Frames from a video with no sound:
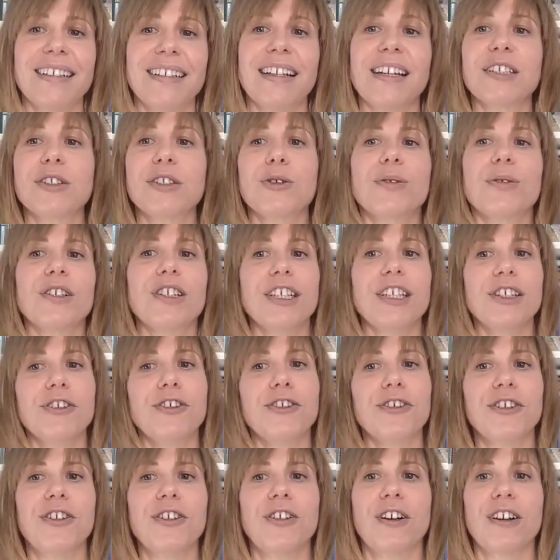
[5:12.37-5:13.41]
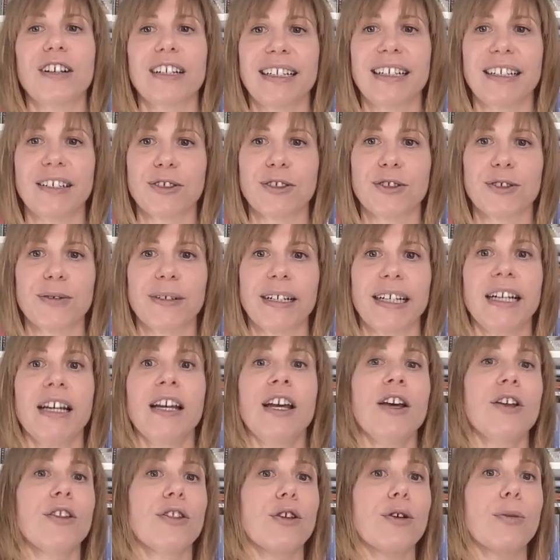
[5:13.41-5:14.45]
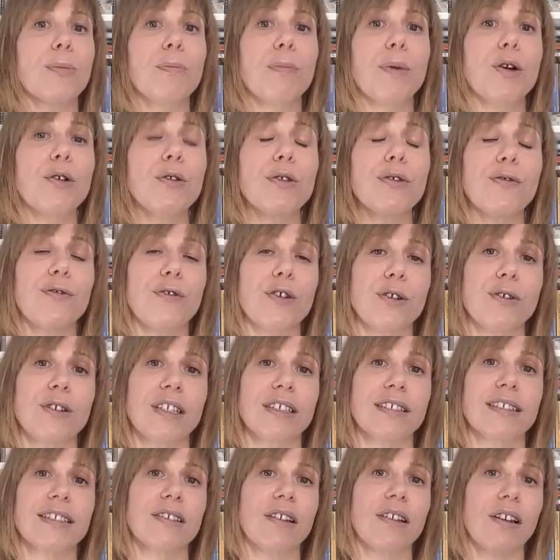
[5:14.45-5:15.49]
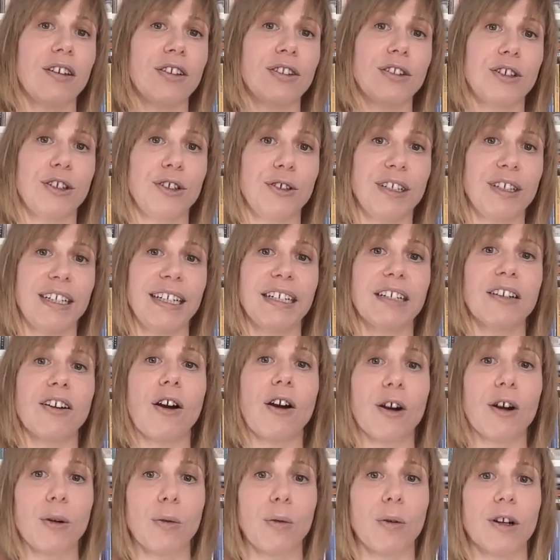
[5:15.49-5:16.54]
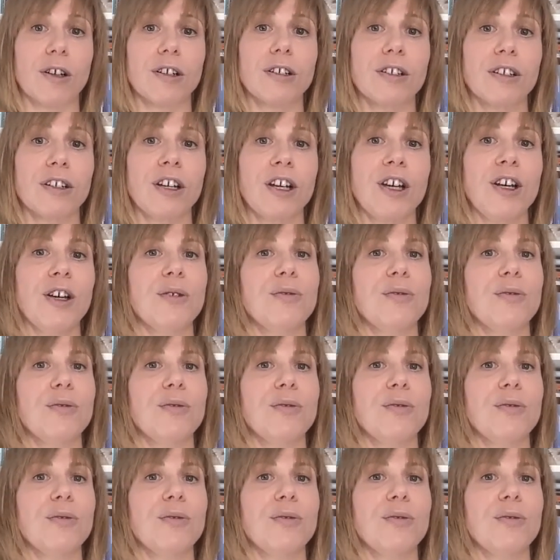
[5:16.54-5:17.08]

Like traditional art history, they're both focused on the unique artwork,